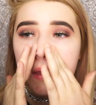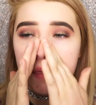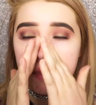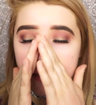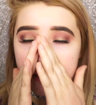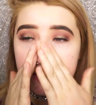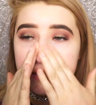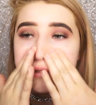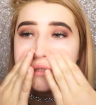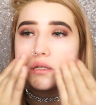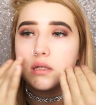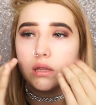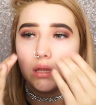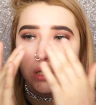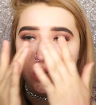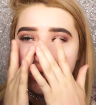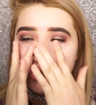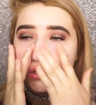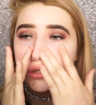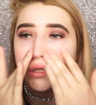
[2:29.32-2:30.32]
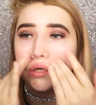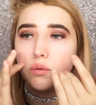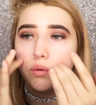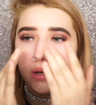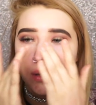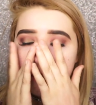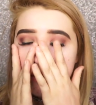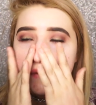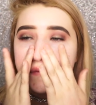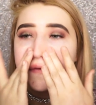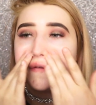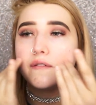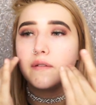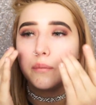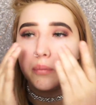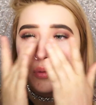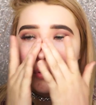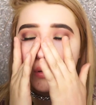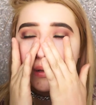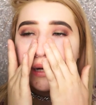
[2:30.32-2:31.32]
This is literally one of my favorite
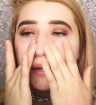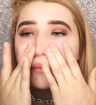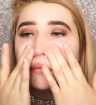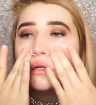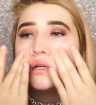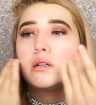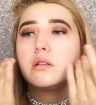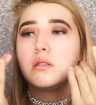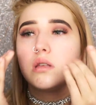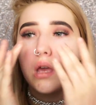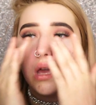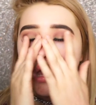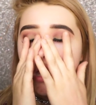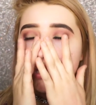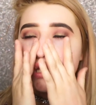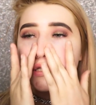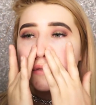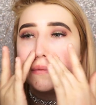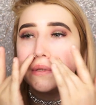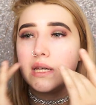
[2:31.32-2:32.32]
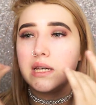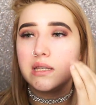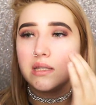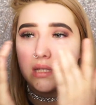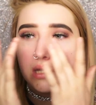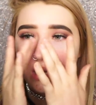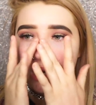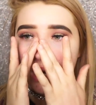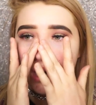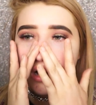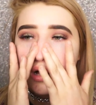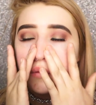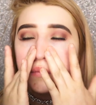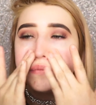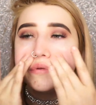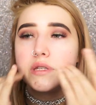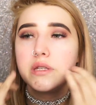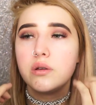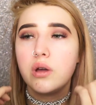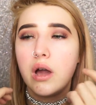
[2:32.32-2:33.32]
primers just because it
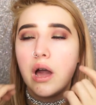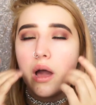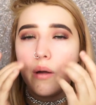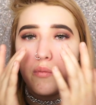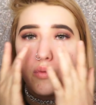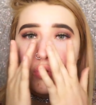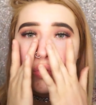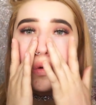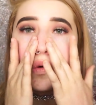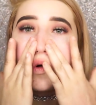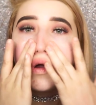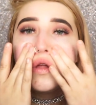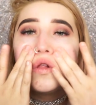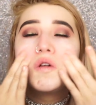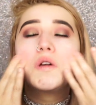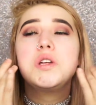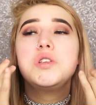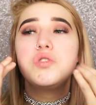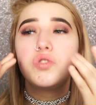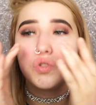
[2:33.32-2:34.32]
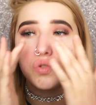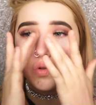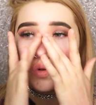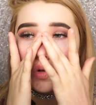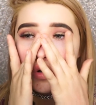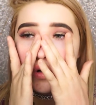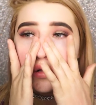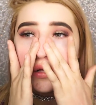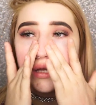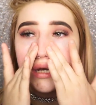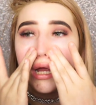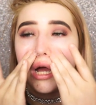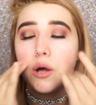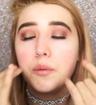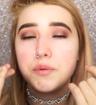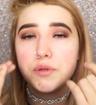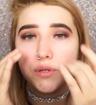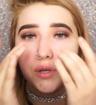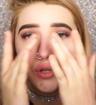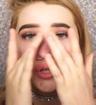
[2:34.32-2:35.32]
helps with oil control, it
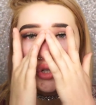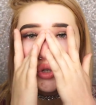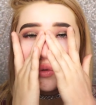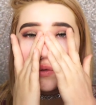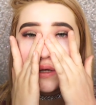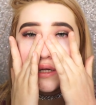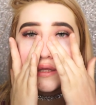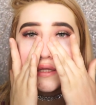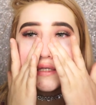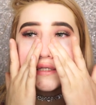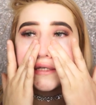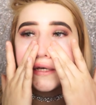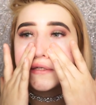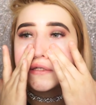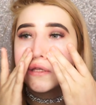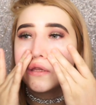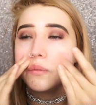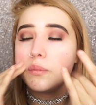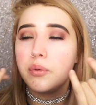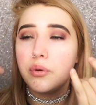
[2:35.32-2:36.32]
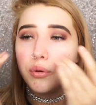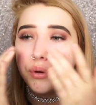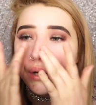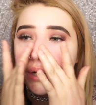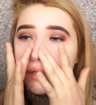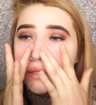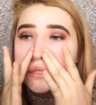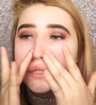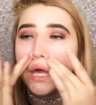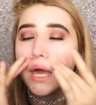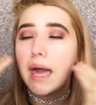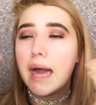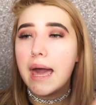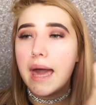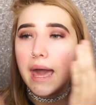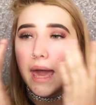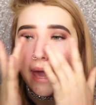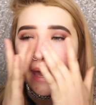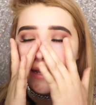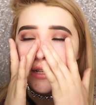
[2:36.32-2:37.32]
helps shrink the size of the pores,
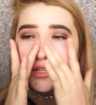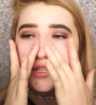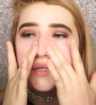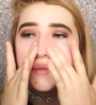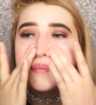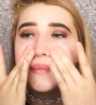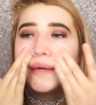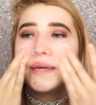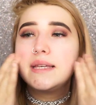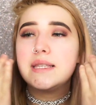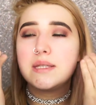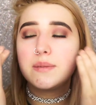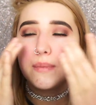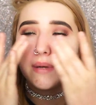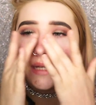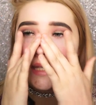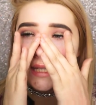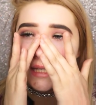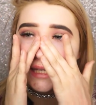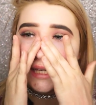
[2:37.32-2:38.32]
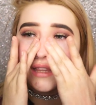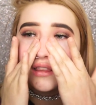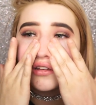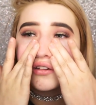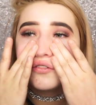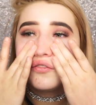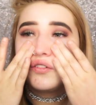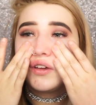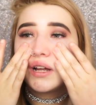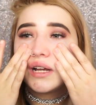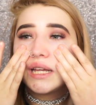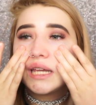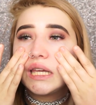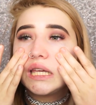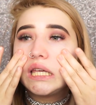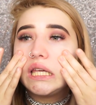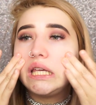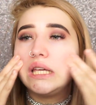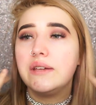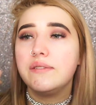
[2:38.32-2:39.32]
and just makes my skin look very
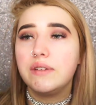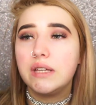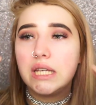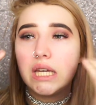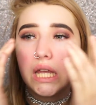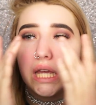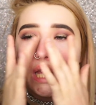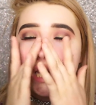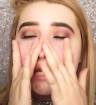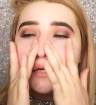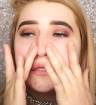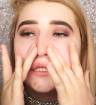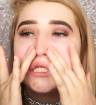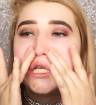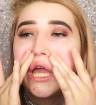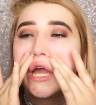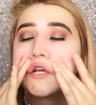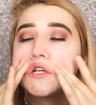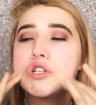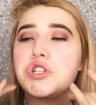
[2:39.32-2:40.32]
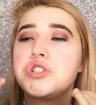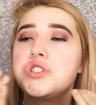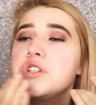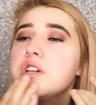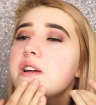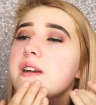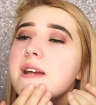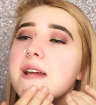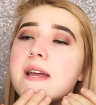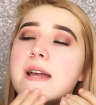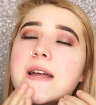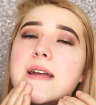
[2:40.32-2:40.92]
even in texture.